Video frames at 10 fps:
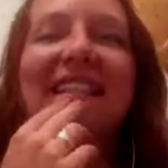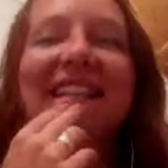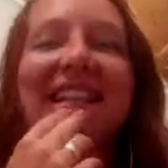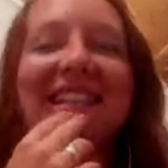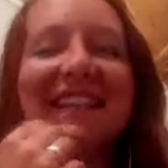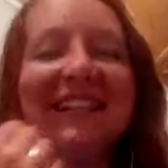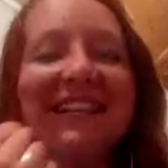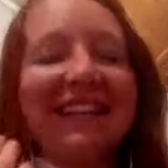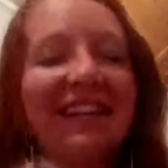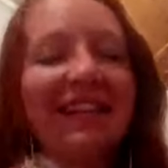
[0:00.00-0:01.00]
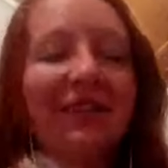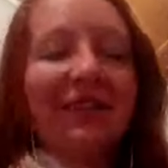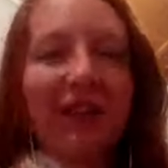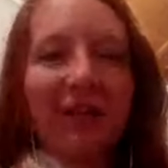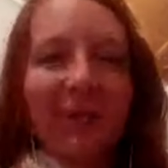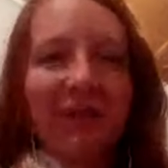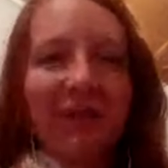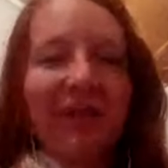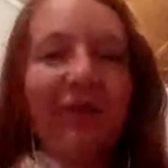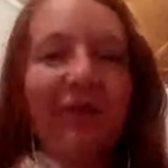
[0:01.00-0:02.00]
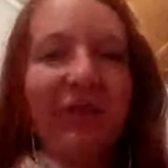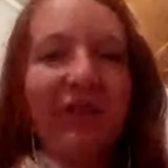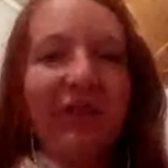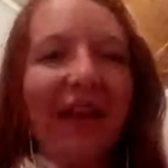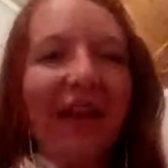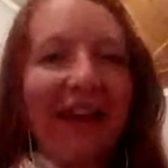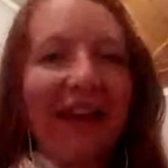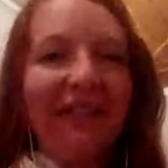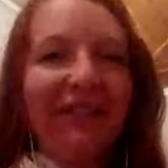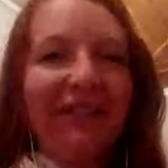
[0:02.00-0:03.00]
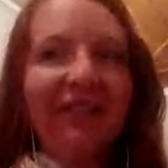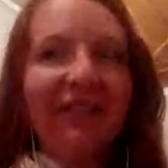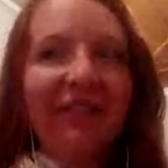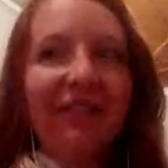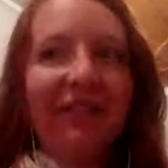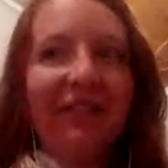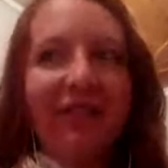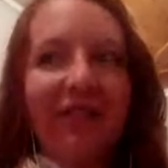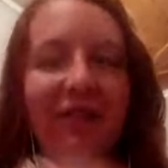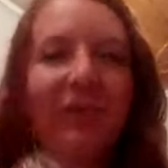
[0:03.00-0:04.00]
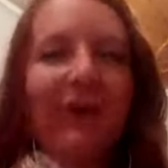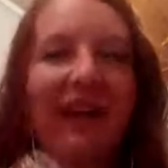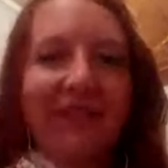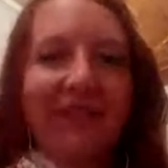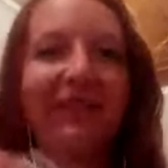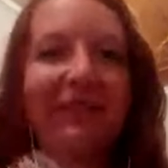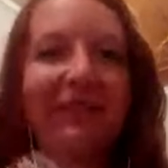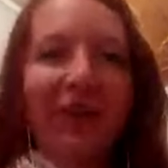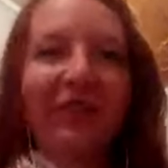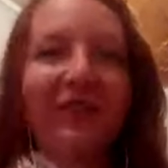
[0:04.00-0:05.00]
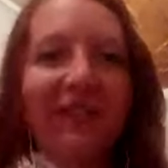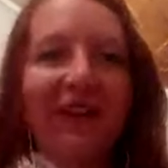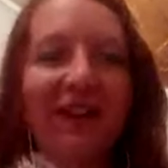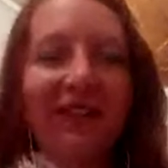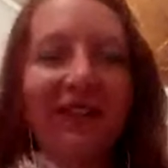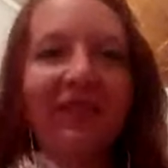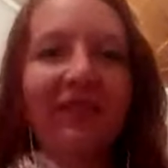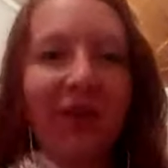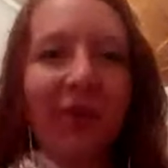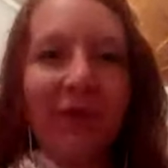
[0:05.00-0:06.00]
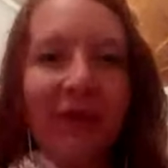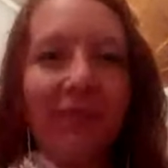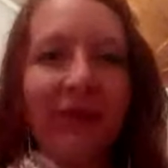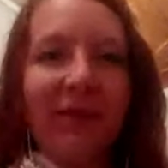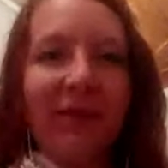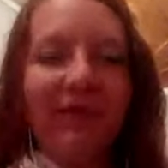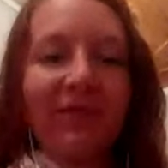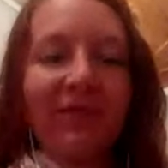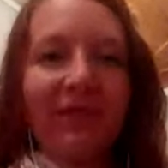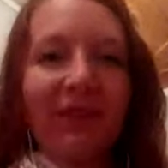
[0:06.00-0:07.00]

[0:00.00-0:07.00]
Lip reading: It's like, yes, there are specific moves you can do, and the practices are designed to open up your hips